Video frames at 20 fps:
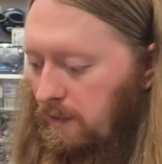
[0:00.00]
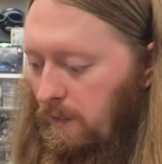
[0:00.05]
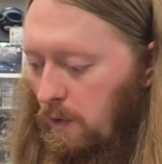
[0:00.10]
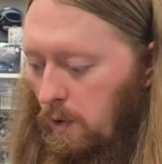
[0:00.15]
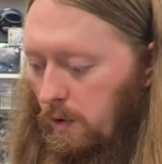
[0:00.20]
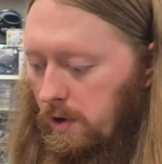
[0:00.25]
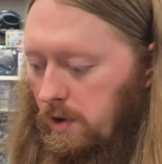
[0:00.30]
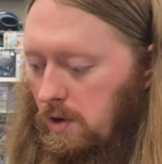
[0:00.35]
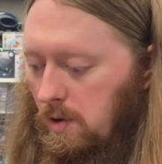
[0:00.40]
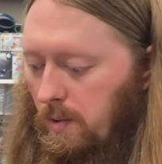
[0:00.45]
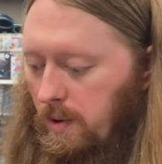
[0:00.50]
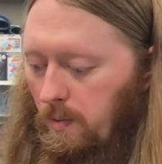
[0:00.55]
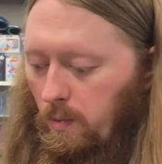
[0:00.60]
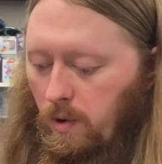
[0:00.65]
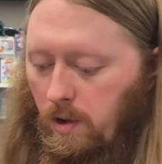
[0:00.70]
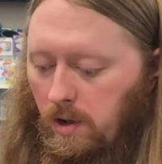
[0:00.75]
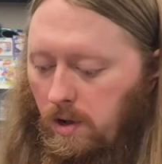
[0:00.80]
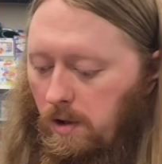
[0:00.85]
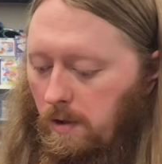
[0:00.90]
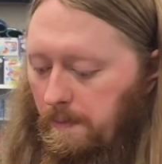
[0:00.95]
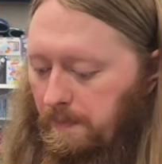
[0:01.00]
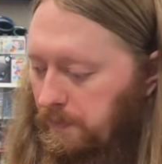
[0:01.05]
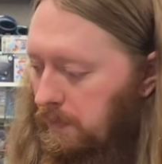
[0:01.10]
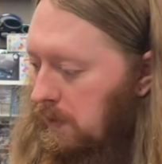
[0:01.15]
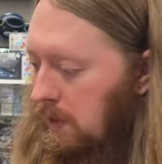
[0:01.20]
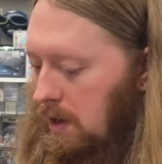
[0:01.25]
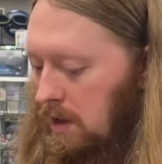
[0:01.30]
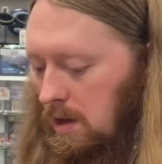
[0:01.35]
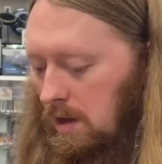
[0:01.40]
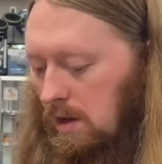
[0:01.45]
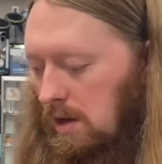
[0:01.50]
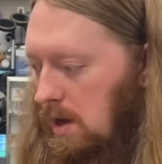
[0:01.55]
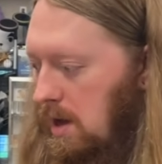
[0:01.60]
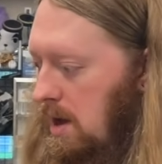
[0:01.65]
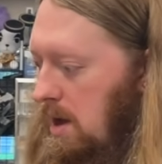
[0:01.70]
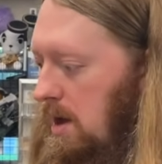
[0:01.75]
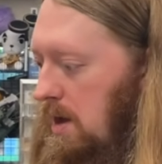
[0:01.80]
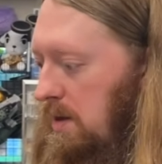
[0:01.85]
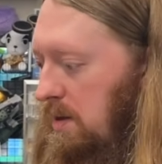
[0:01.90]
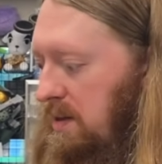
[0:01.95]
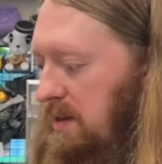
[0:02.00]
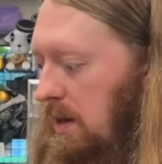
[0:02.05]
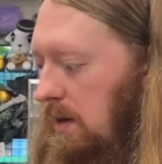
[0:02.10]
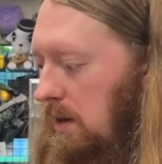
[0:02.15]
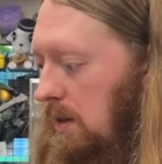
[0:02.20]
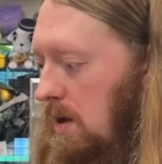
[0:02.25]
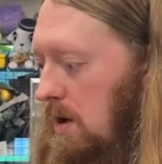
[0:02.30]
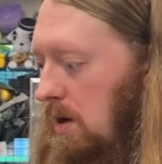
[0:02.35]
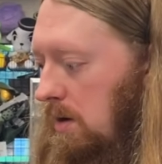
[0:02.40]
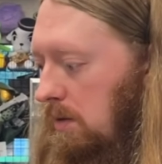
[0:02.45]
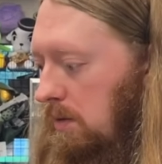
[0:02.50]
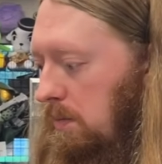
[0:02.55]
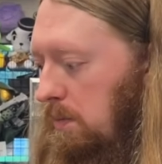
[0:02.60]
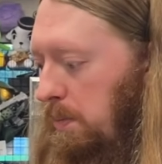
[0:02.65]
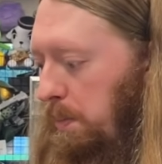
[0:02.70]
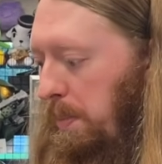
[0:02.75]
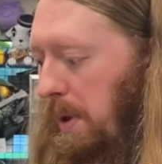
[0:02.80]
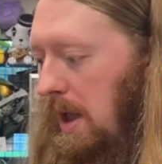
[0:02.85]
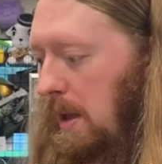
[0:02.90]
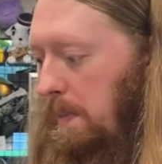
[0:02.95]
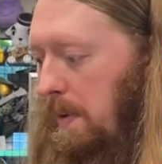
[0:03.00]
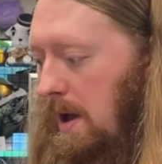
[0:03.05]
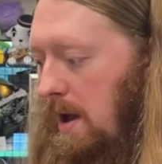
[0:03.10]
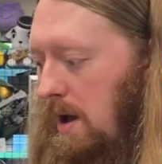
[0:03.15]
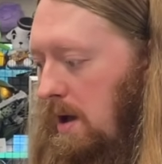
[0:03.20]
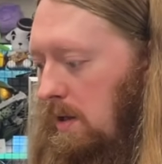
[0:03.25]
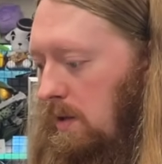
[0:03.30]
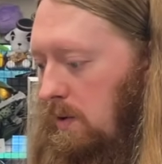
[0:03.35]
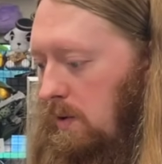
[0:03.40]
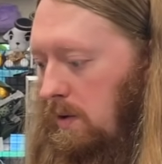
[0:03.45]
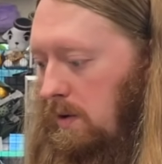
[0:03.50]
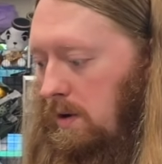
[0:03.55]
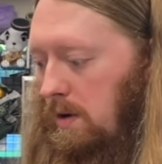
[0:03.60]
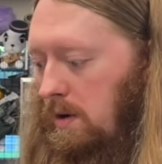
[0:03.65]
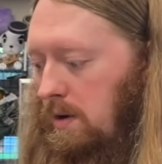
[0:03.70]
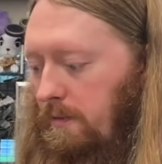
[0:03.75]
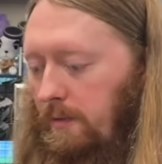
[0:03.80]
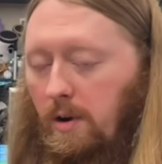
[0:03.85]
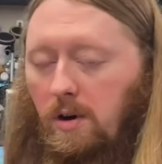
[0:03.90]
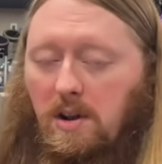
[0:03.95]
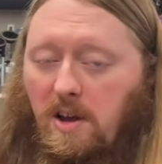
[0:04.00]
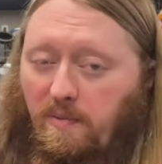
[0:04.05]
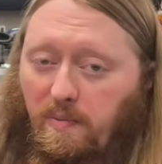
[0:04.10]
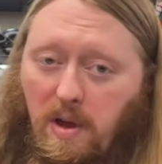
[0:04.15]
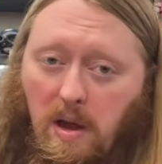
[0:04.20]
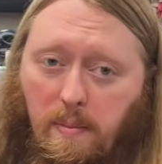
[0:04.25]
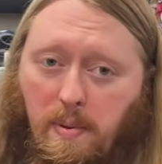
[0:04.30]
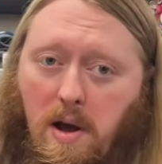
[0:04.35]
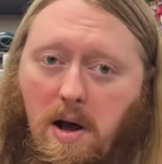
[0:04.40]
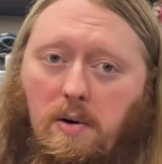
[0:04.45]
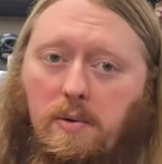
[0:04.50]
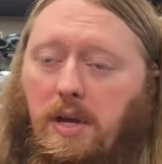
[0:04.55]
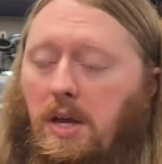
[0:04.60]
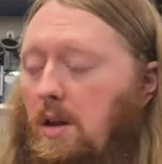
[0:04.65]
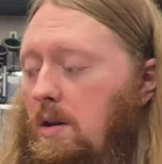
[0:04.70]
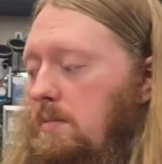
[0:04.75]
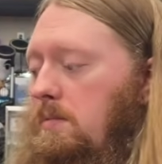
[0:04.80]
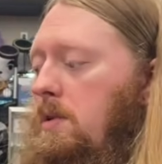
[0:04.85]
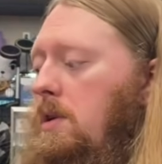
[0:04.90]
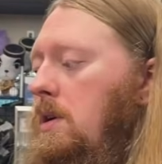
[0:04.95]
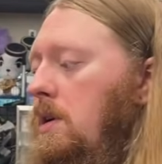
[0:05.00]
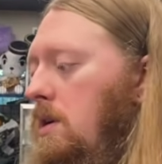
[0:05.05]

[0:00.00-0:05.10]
for you, and we'll uh, send along PayPal, or if you don't have PayPal, we can